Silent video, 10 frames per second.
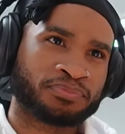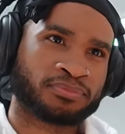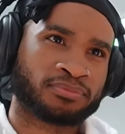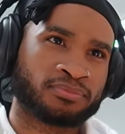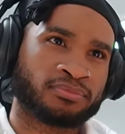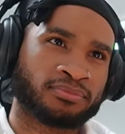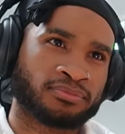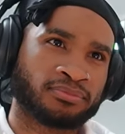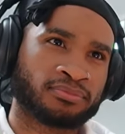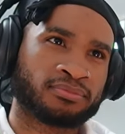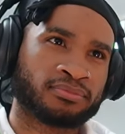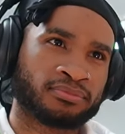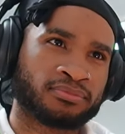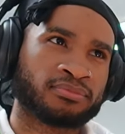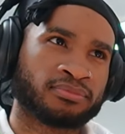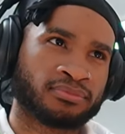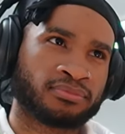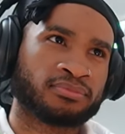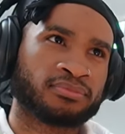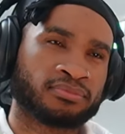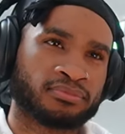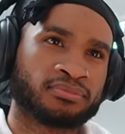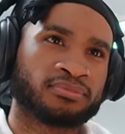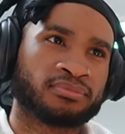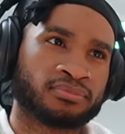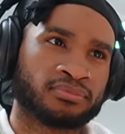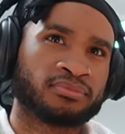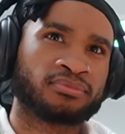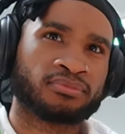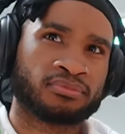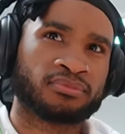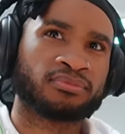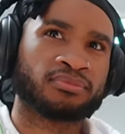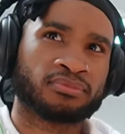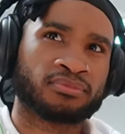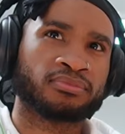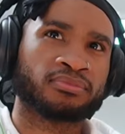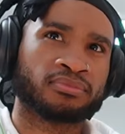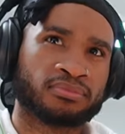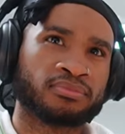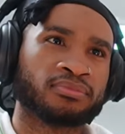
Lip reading: Yeah, flow again, better know who let it throw. If you kill a stage, a dull sin.